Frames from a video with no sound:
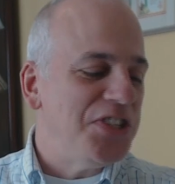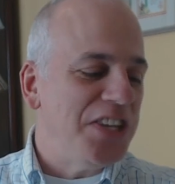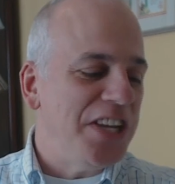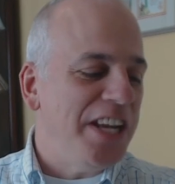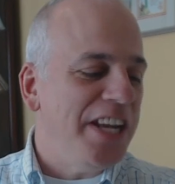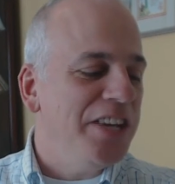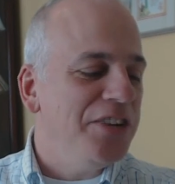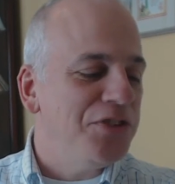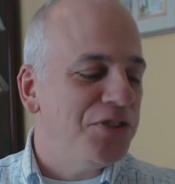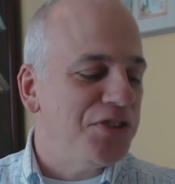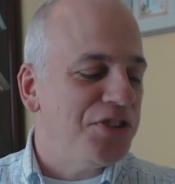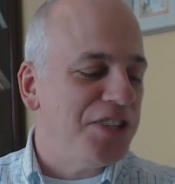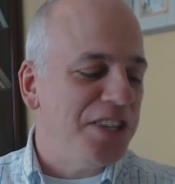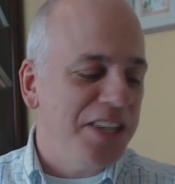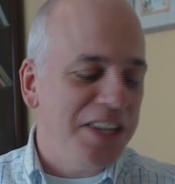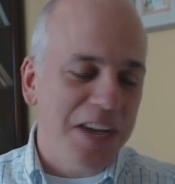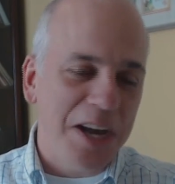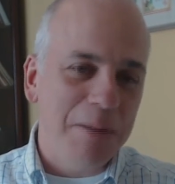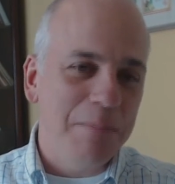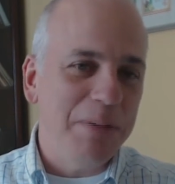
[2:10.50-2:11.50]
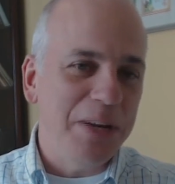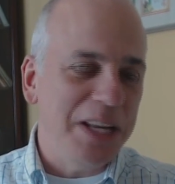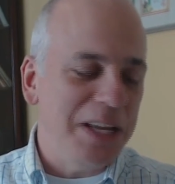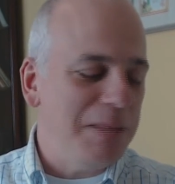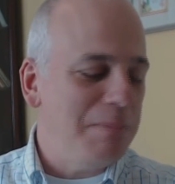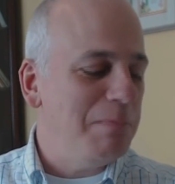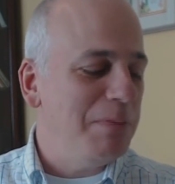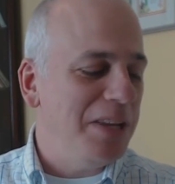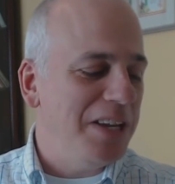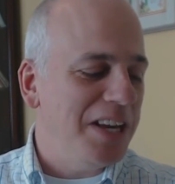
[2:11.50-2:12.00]
an interesting
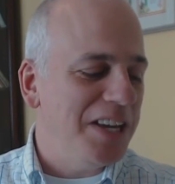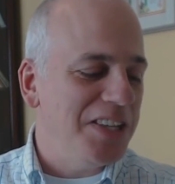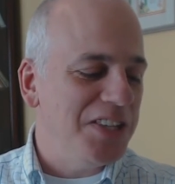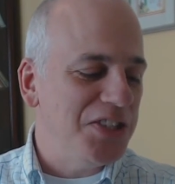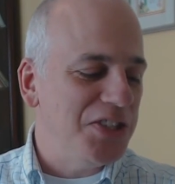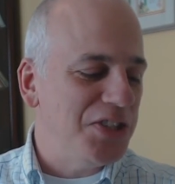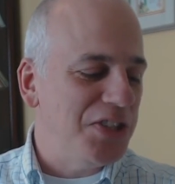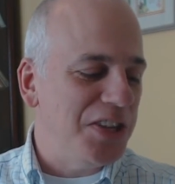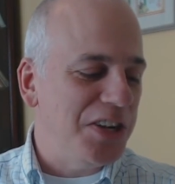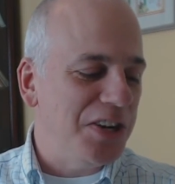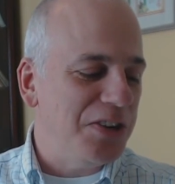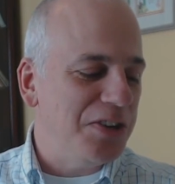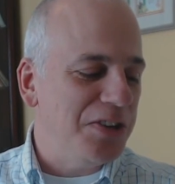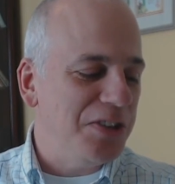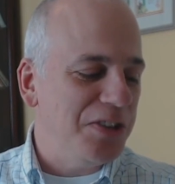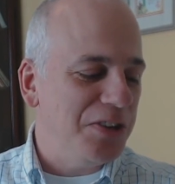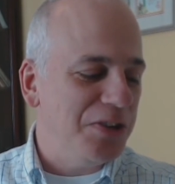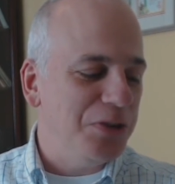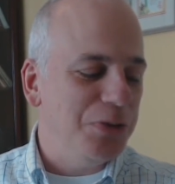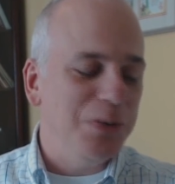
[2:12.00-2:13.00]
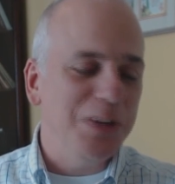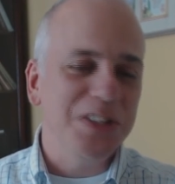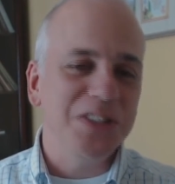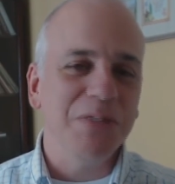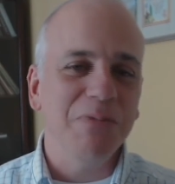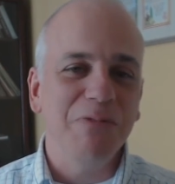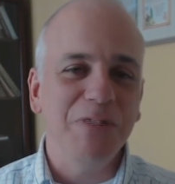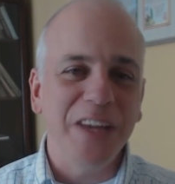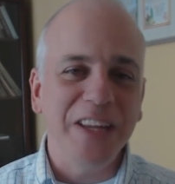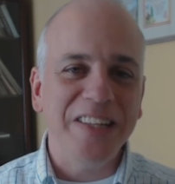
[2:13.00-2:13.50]
company because they're doing
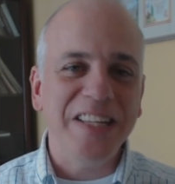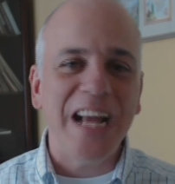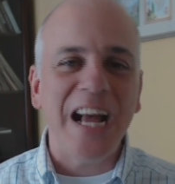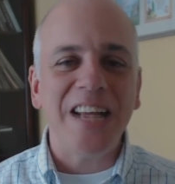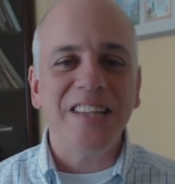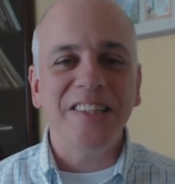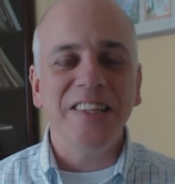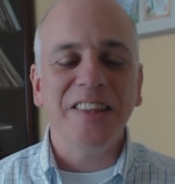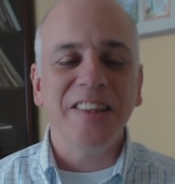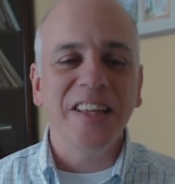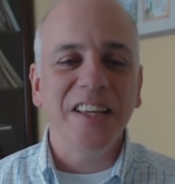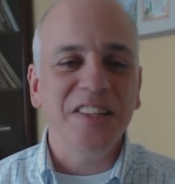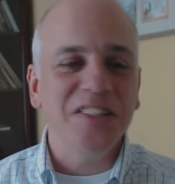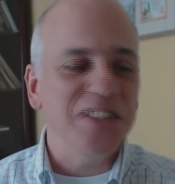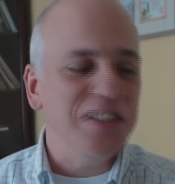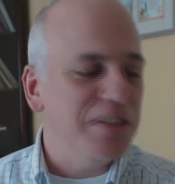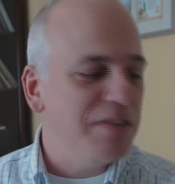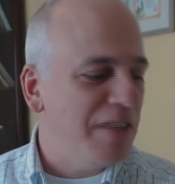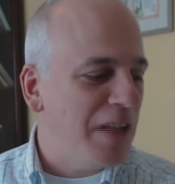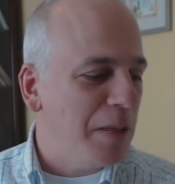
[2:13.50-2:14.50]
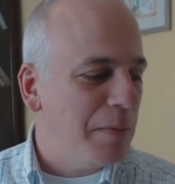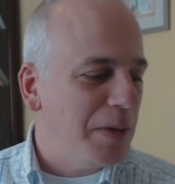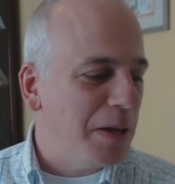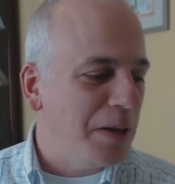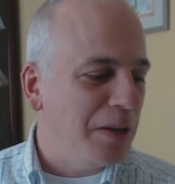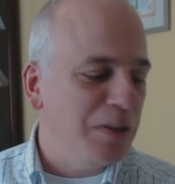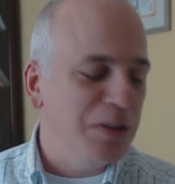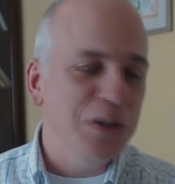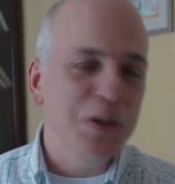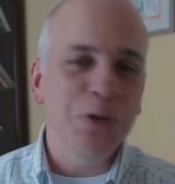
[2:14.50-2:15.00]
some fantastic things and
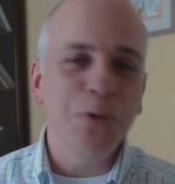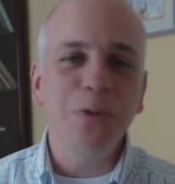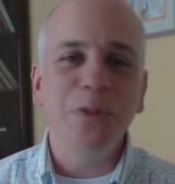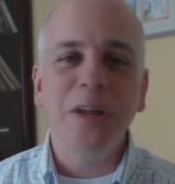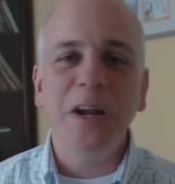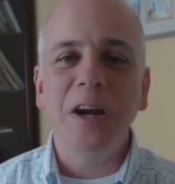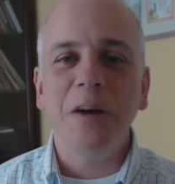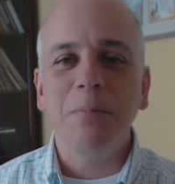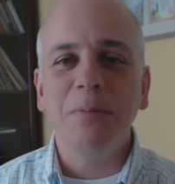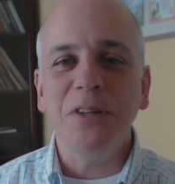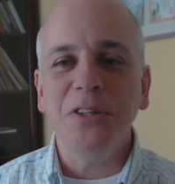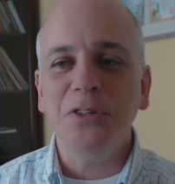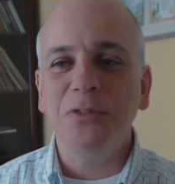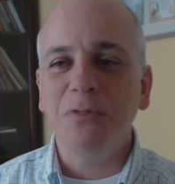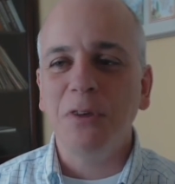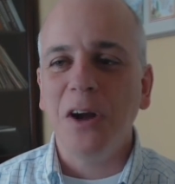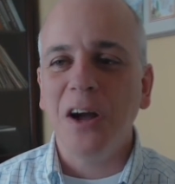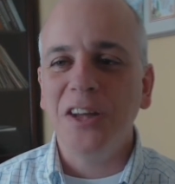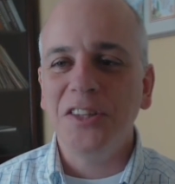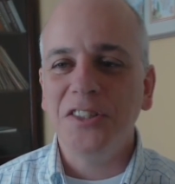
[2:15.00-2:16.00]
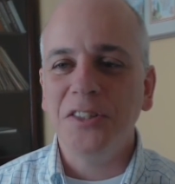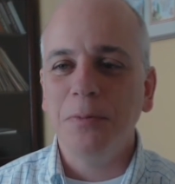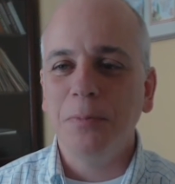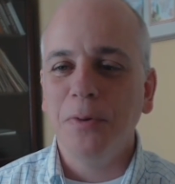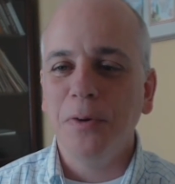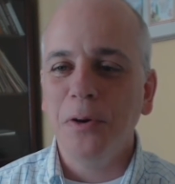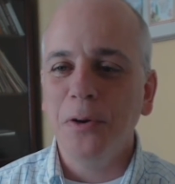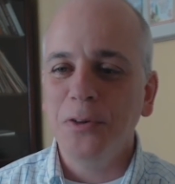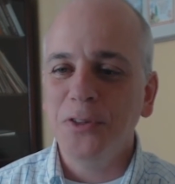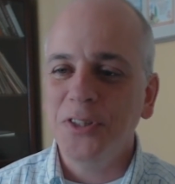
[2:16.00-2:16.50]
developing new therapies for
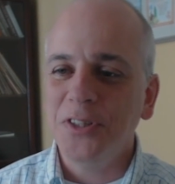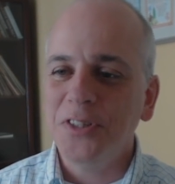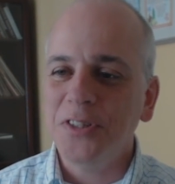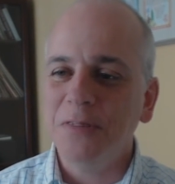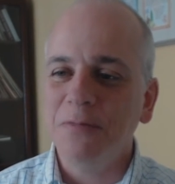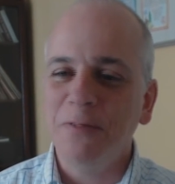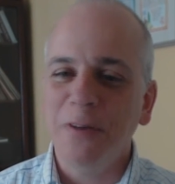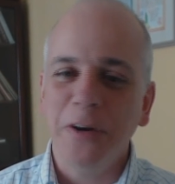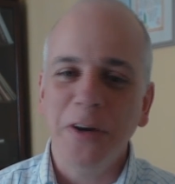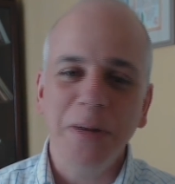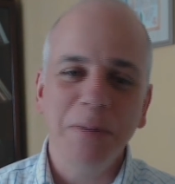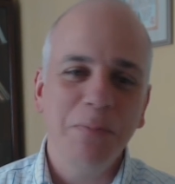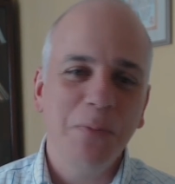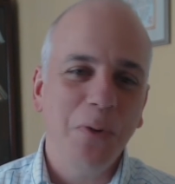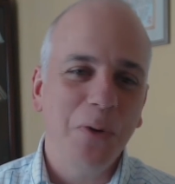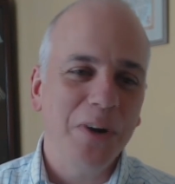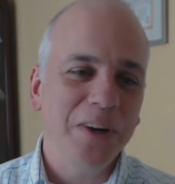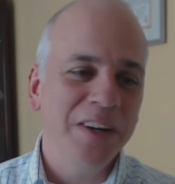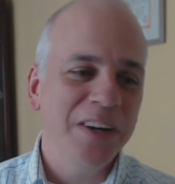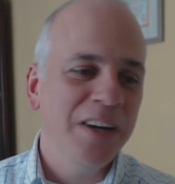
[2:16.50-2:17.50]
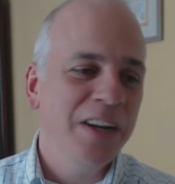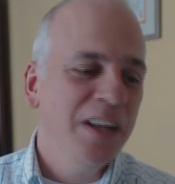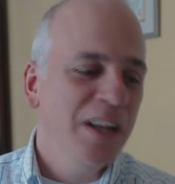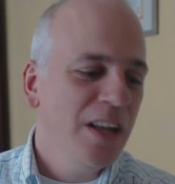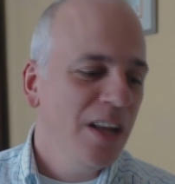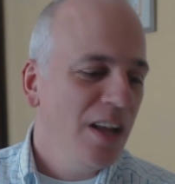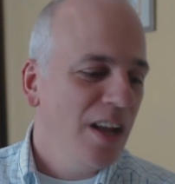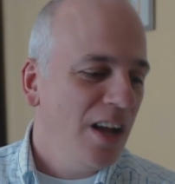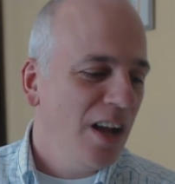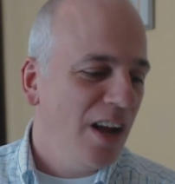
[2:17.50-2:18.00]
osteoporosis, a very important
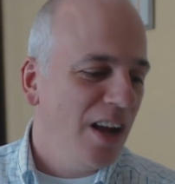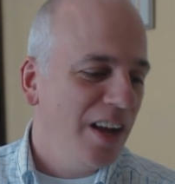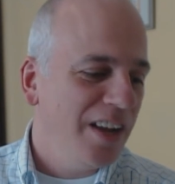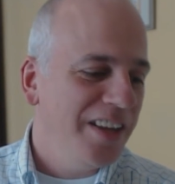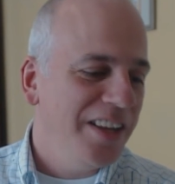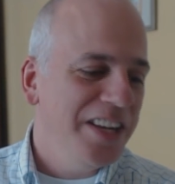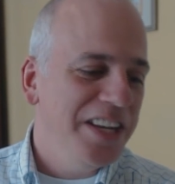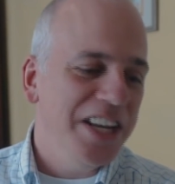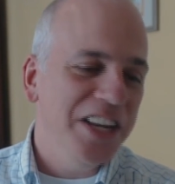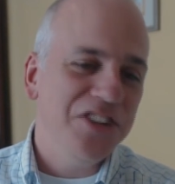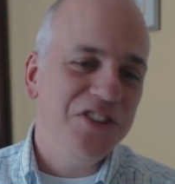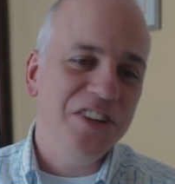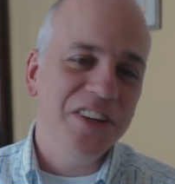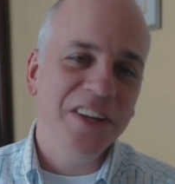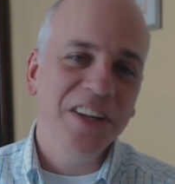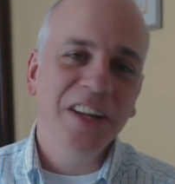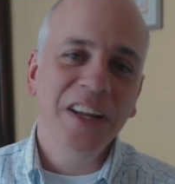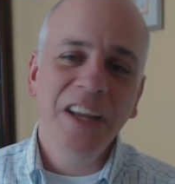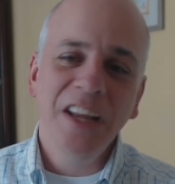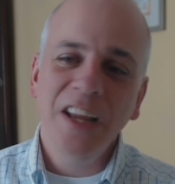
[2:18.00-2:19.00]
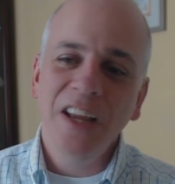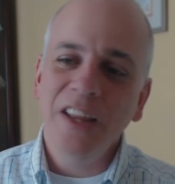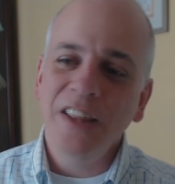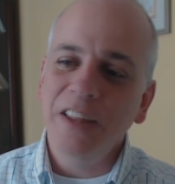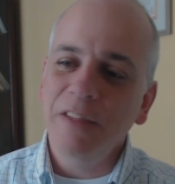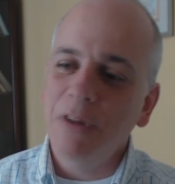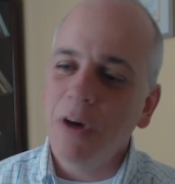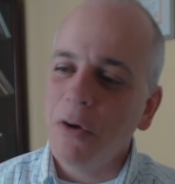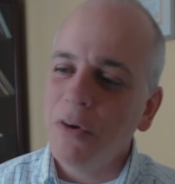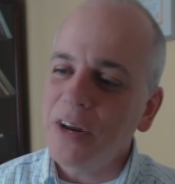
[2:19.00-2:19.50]
condition.
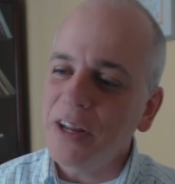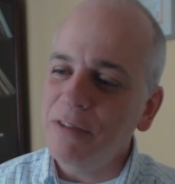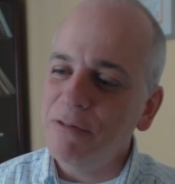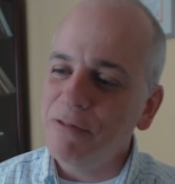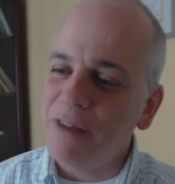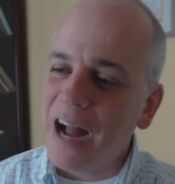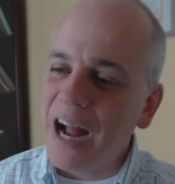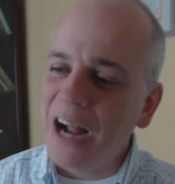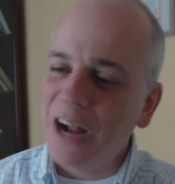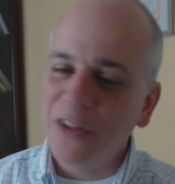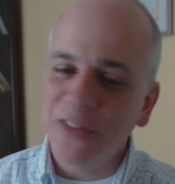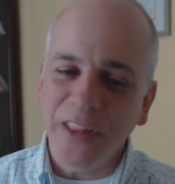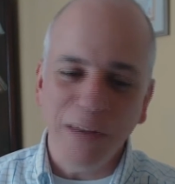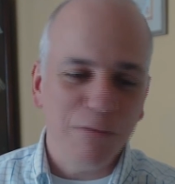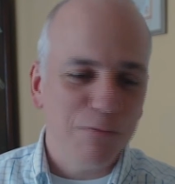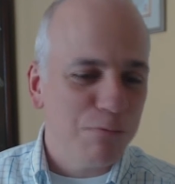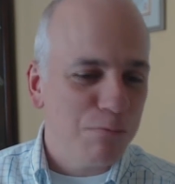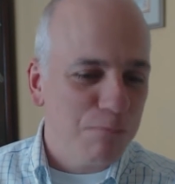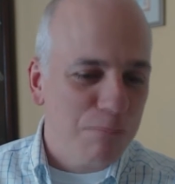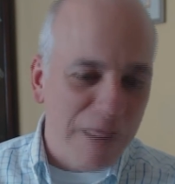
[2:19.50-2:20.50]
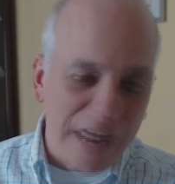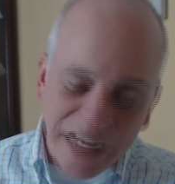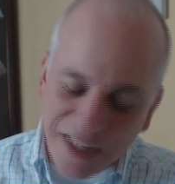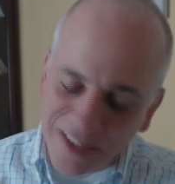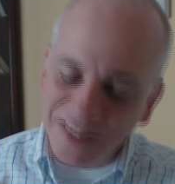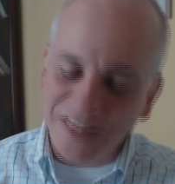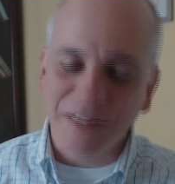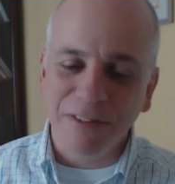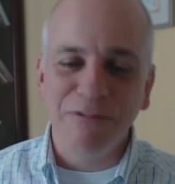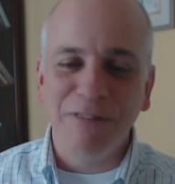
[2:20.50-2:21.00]
They've already filed. They've
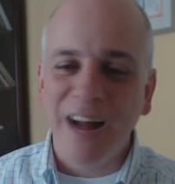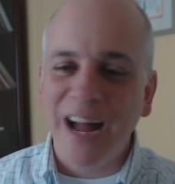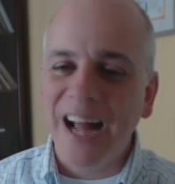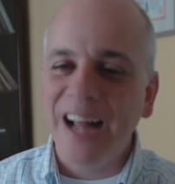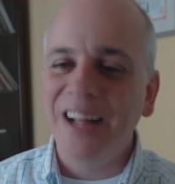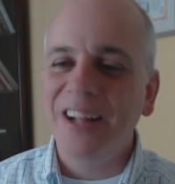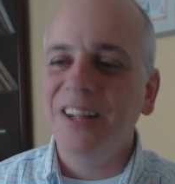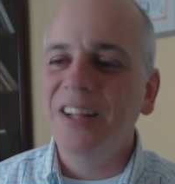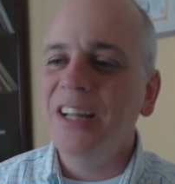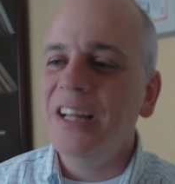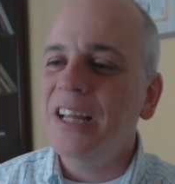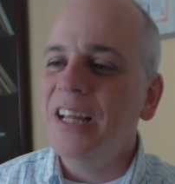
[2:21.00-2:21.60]
raced to file